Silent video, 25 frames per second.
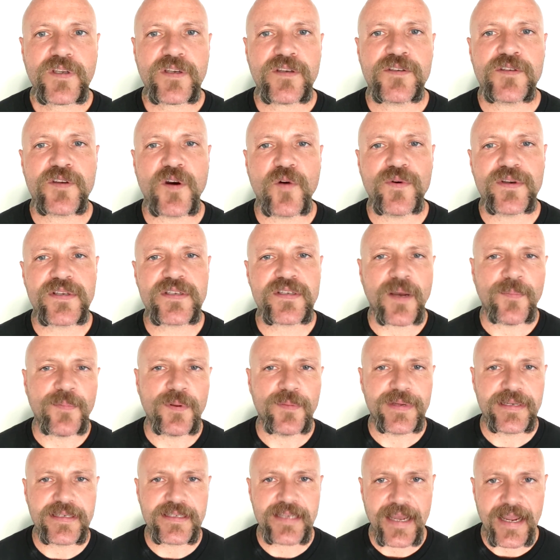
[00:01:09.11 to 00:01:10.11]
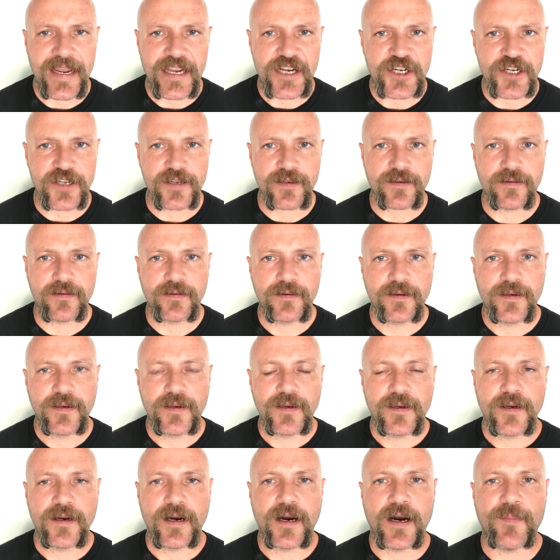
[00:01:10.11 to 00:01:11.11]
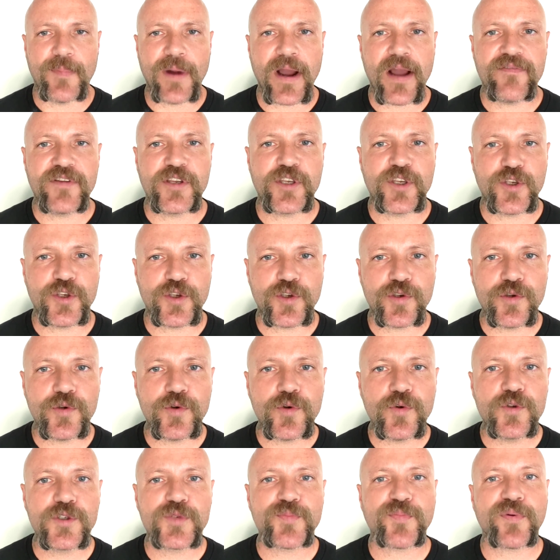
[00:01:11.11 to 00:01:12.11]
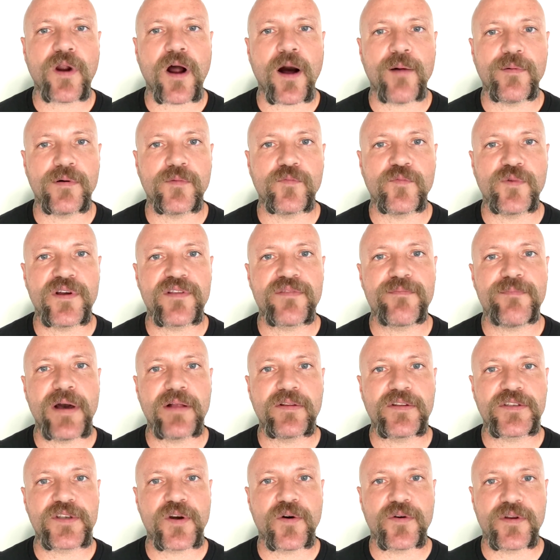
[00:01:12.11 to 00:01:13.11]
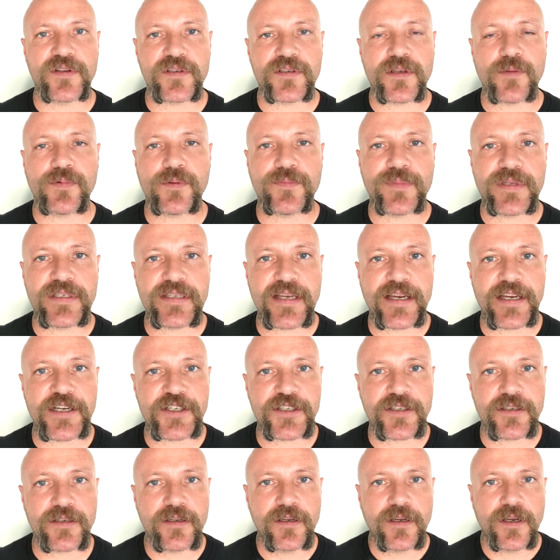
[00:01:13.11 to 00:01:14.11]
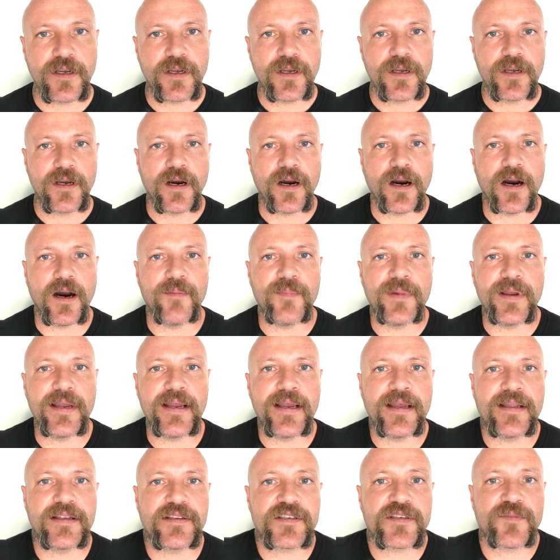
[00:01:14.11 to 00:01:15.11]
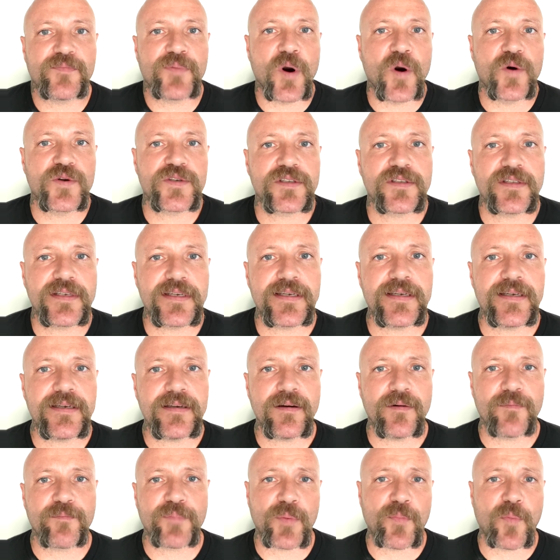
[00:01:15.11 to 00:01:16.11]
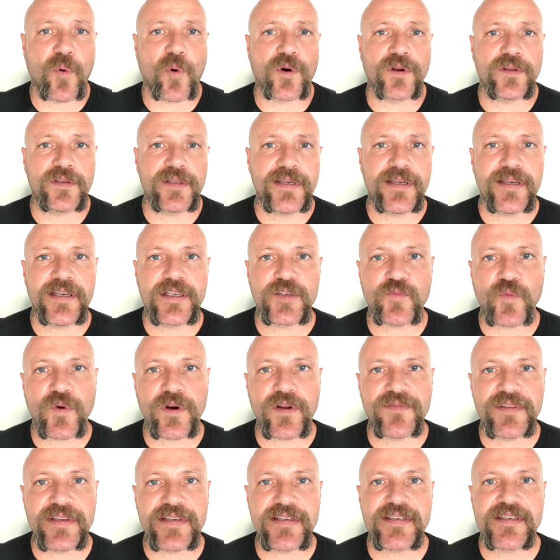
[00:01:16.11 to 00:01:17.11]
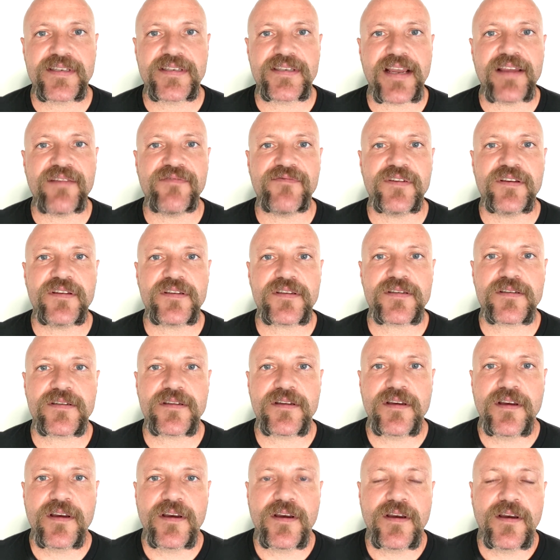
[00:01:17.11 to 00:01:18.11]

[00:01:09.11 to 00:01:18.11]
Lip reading: So with supplementation, I have a huge problem with melatonin supplementation. It supposedly, purportedly, is one of the safest